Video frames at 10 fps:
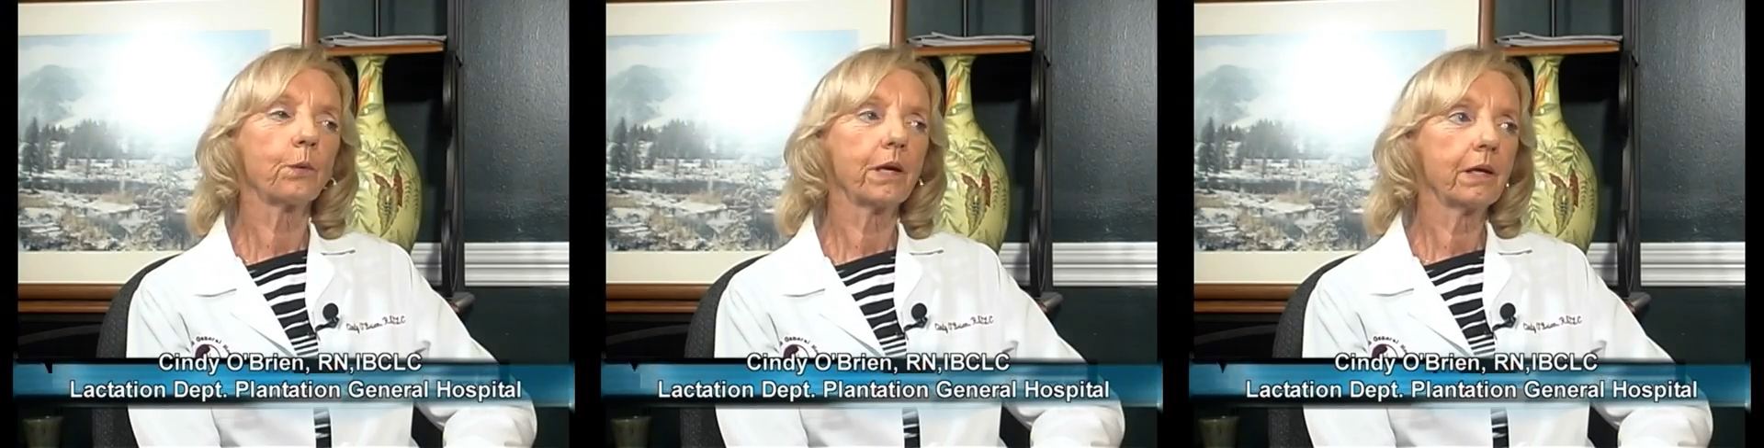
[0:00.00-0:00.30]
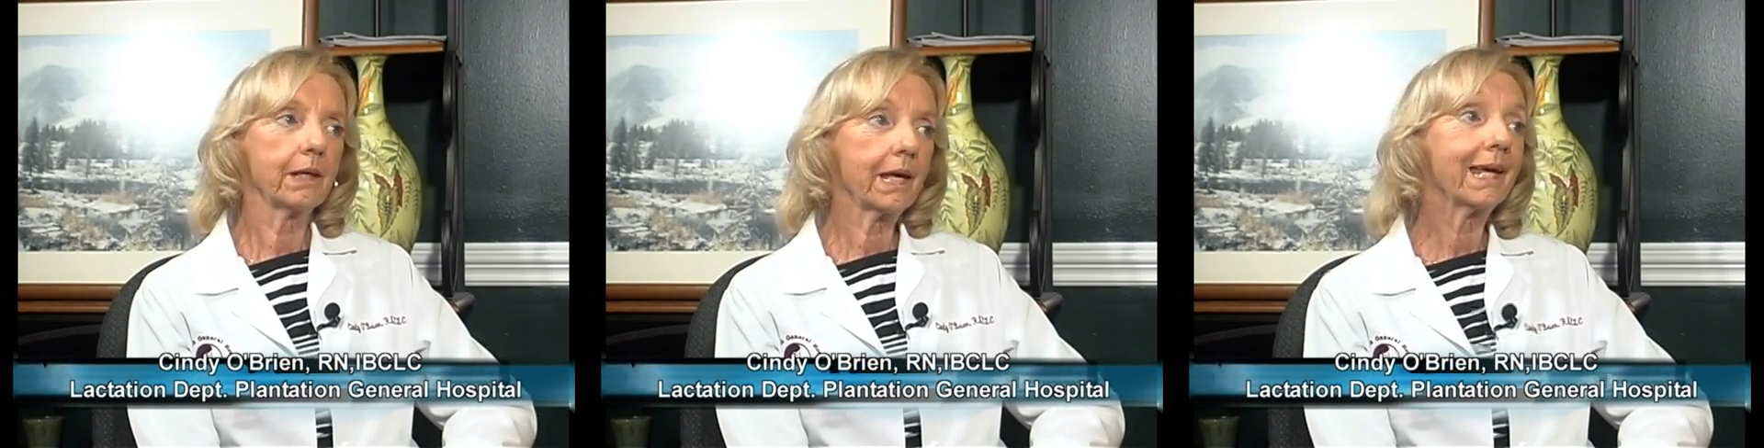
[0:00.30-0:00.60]

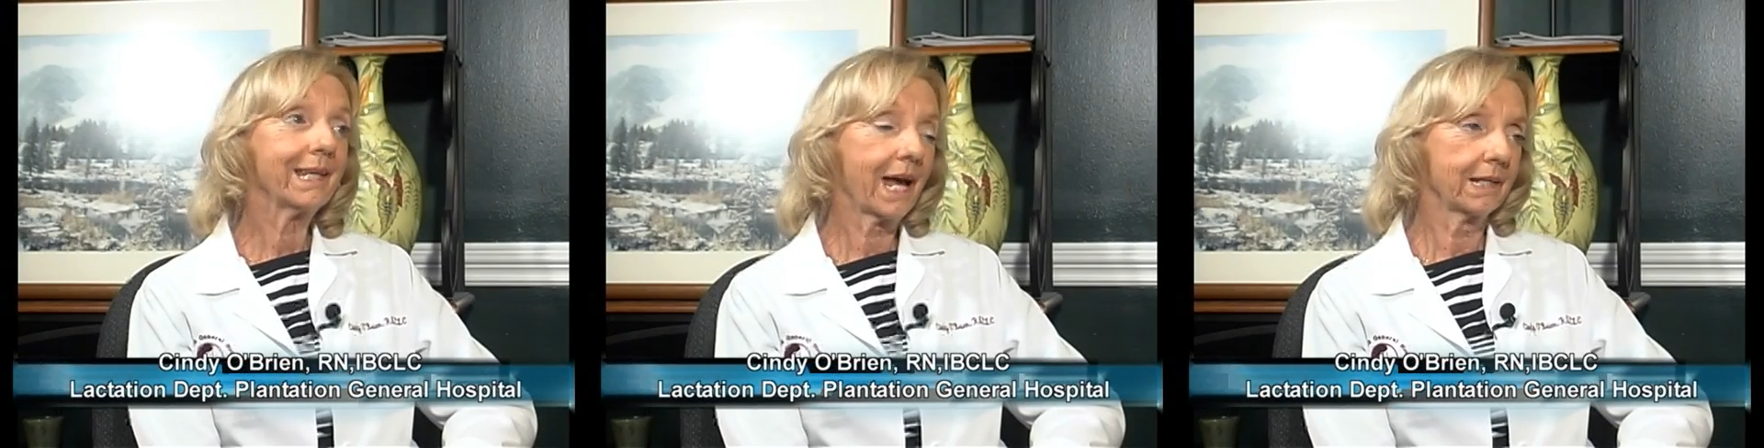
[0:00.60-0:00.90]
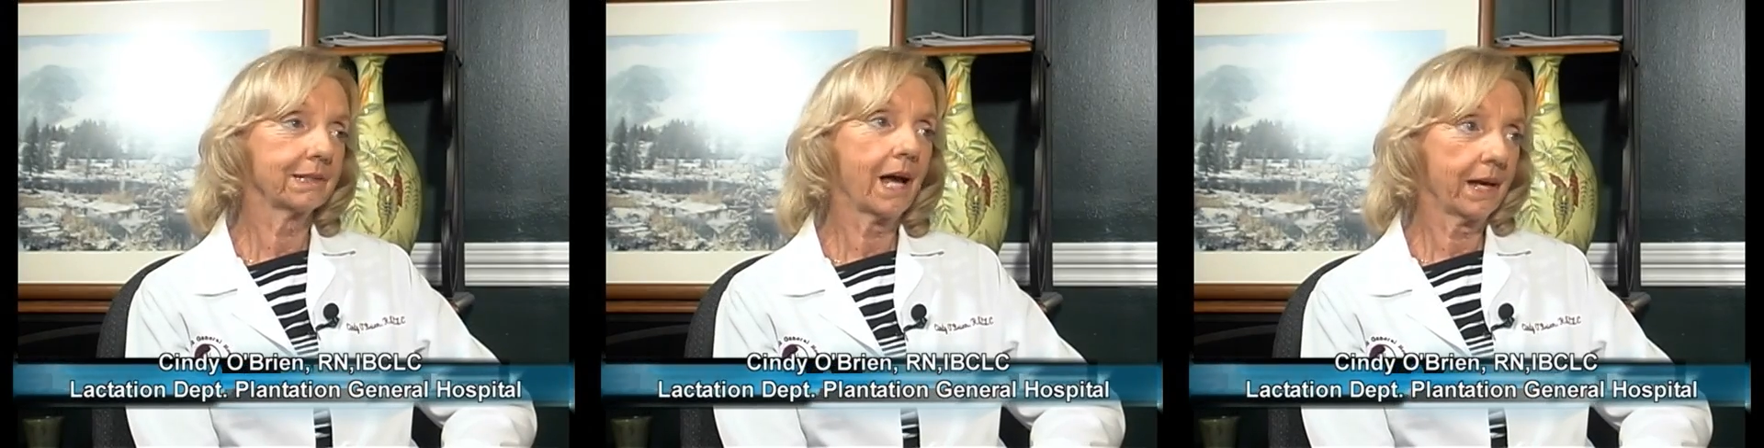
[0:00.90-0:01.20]
we
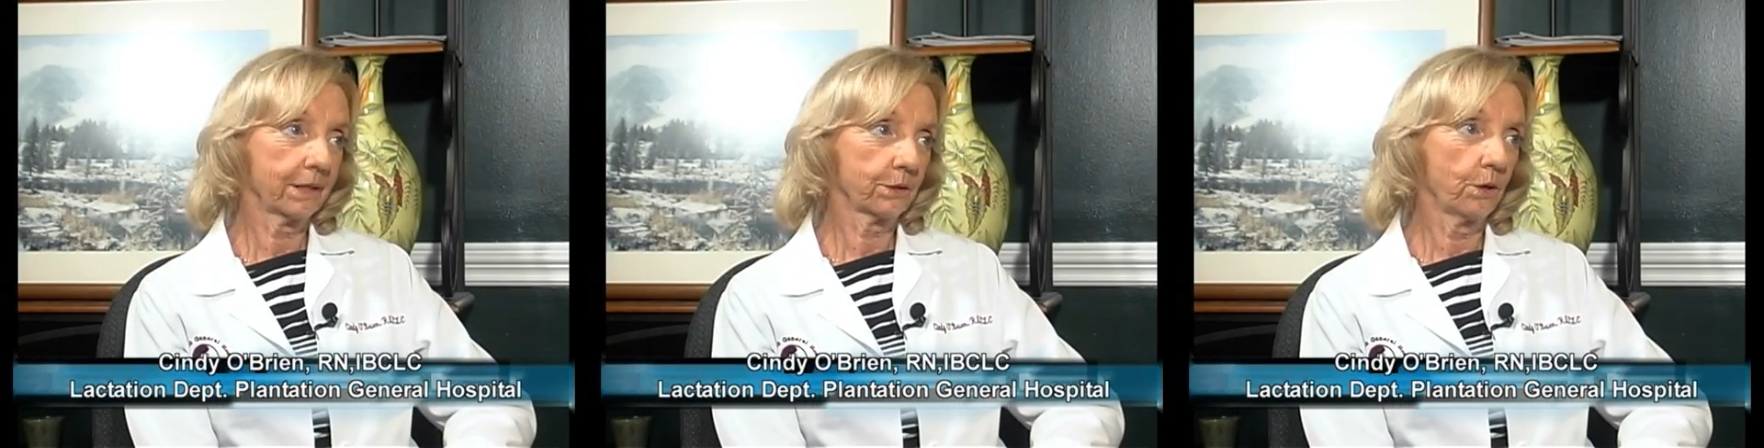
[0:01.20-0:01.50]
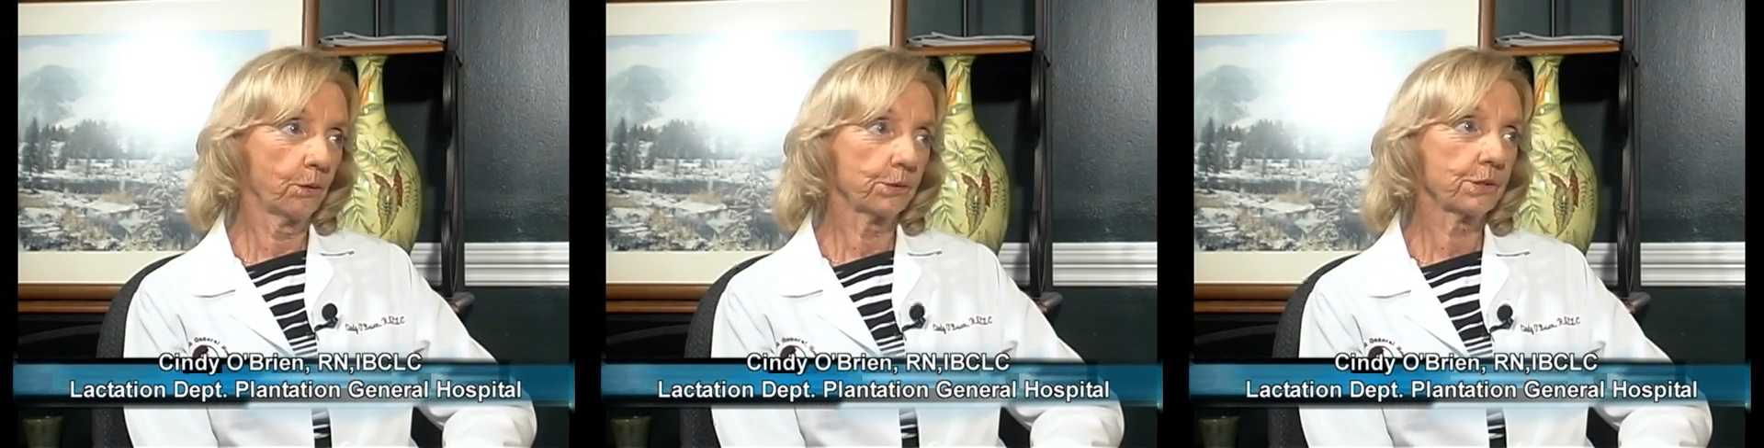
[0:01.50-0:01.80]
cannot
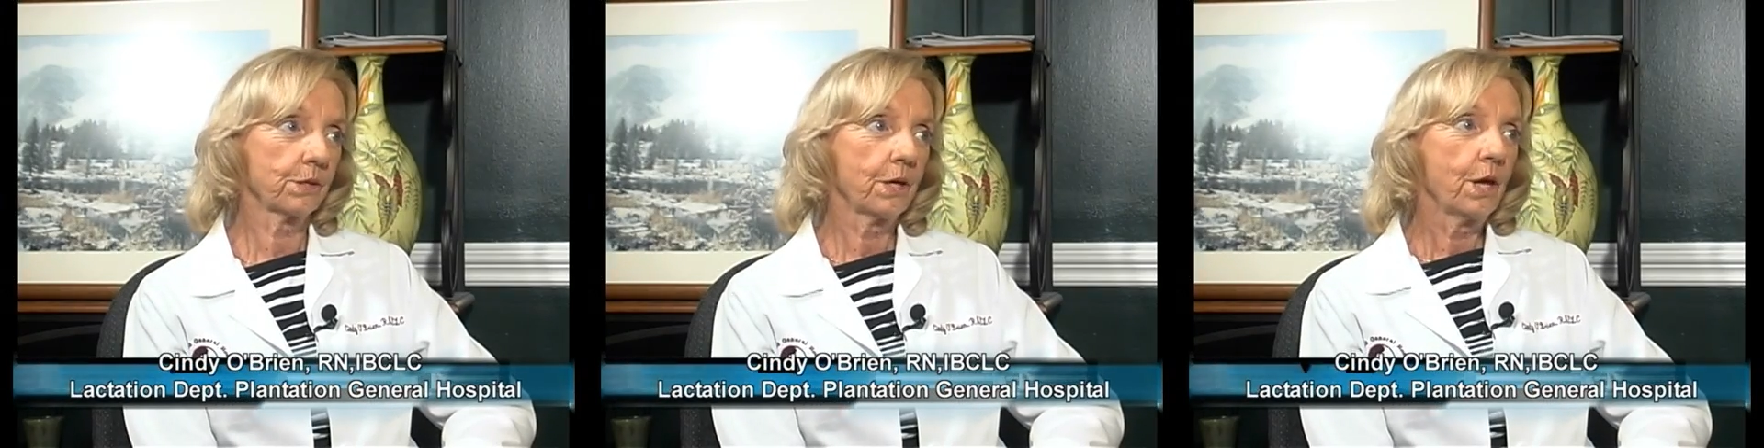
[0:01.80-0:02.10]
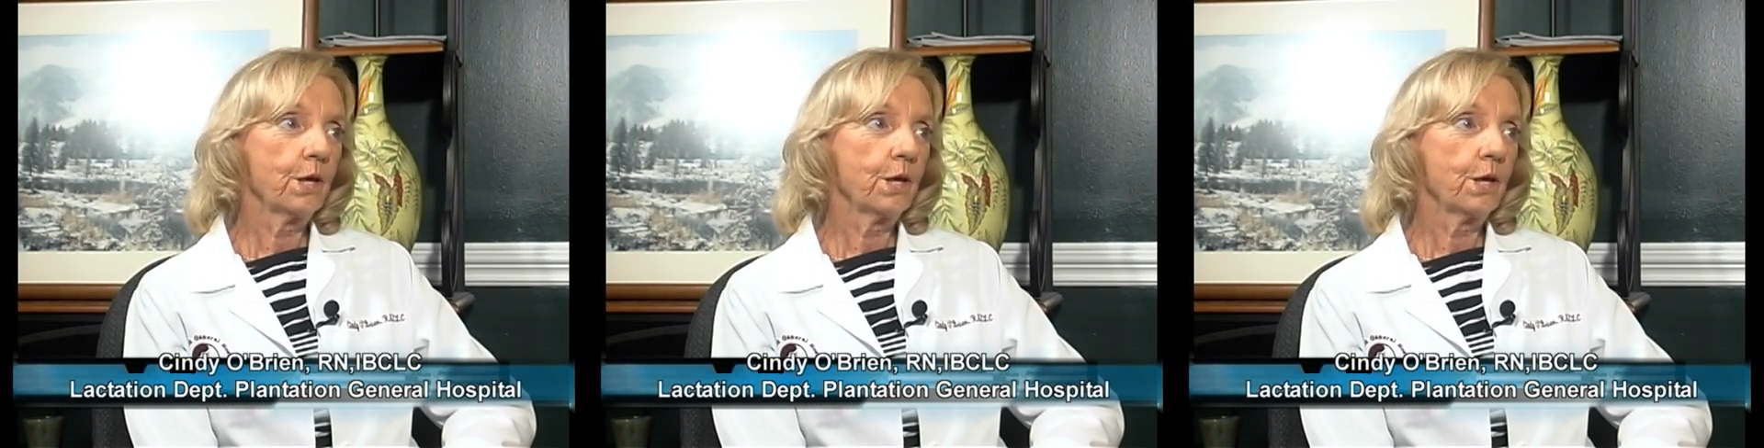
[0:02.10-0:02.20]
diagnose.